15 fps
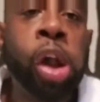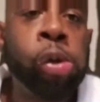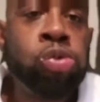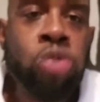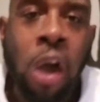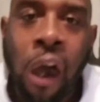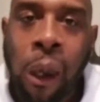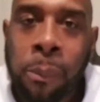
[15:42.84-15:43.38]

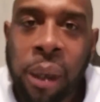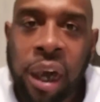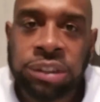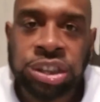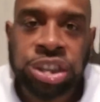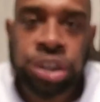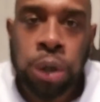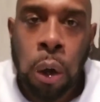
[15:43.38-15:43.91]
that I buy in
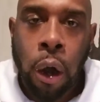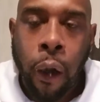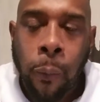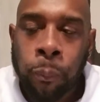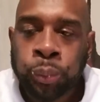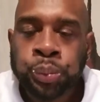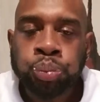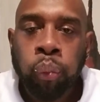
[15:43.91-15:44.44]
the store.
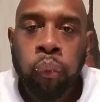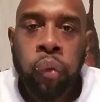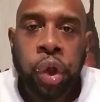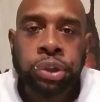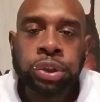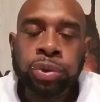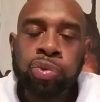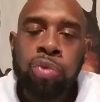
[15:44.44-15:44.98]

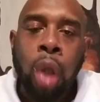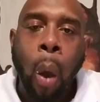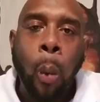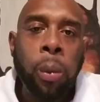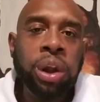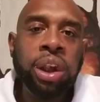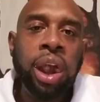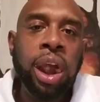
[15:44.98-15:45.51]

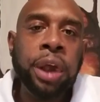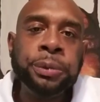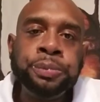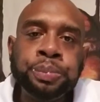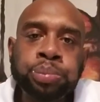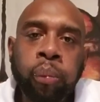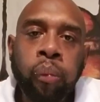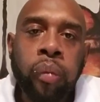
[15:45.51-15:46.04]
We can't
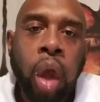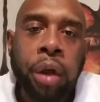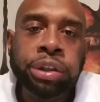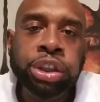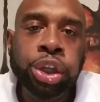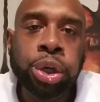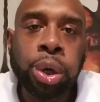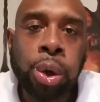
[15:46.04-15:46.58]

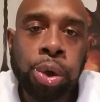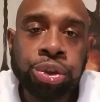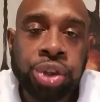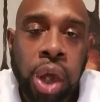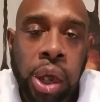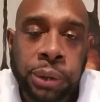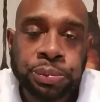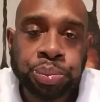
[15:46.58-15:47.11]
use
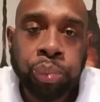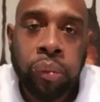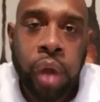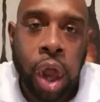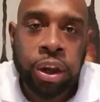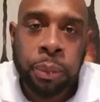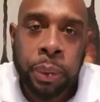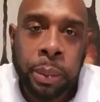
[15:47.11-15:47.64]

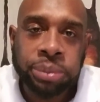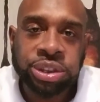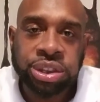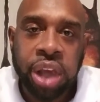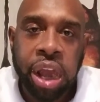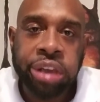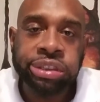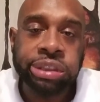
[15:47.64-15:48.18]
other people's
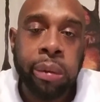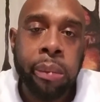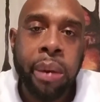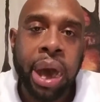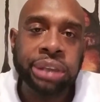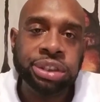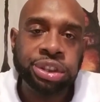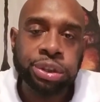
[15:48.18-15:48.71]
things that we
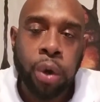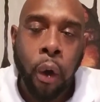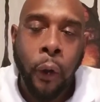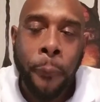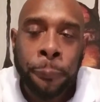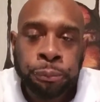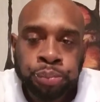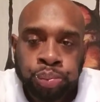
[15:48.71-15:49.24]
buy in the
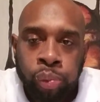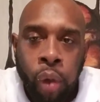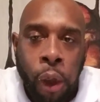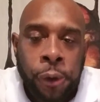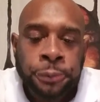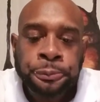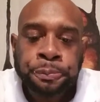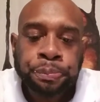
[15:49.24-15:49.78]
store
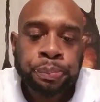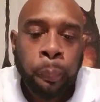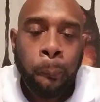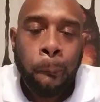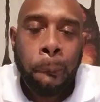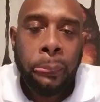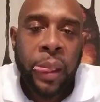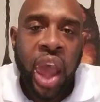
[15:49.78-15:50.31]

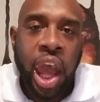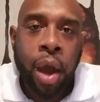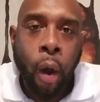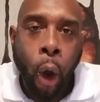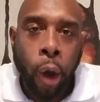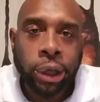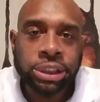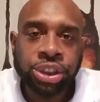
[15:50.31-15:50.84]
in
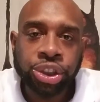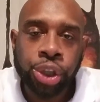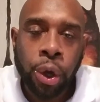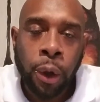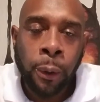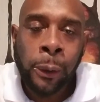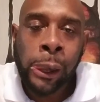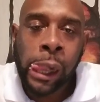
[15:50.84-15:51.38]
order
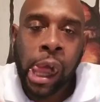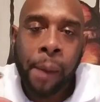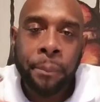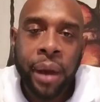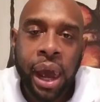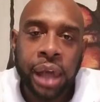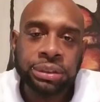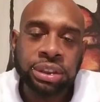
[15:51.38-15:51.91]
to
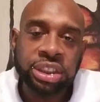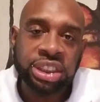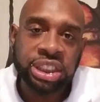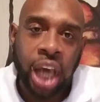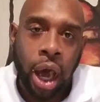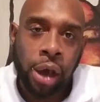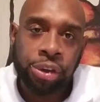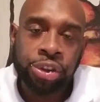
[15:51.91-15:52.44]
patent the
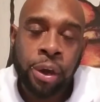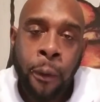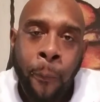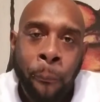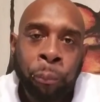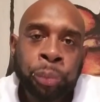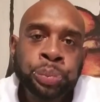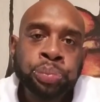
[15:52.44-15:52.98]
sauce.
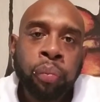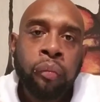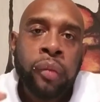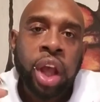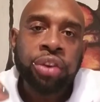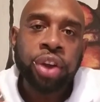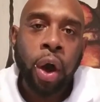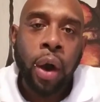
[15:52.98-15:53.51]

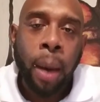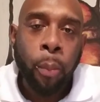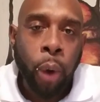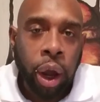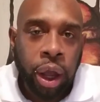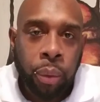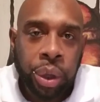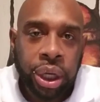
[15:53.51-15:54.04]
So I'm
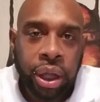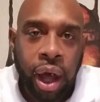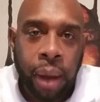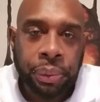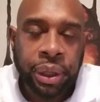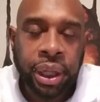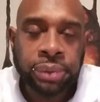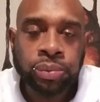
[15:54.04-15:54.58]
working with a
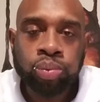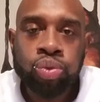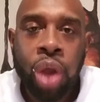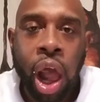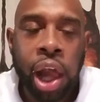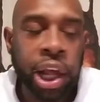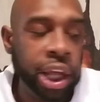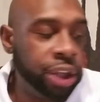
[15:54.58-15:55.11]
company
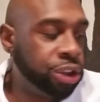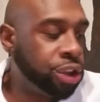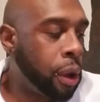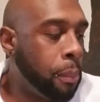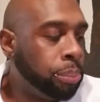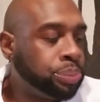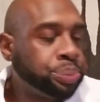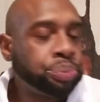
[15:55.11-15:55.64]
that is
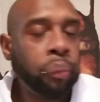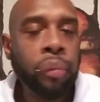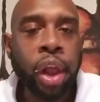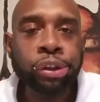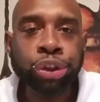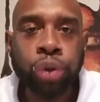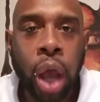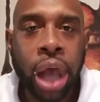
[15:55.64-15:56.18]

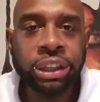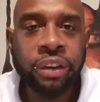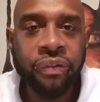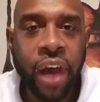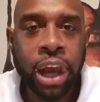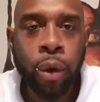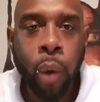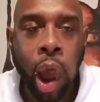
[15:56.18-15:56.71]
trying to
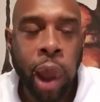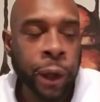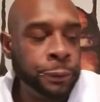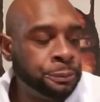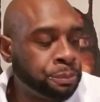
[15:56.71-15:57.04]
find a way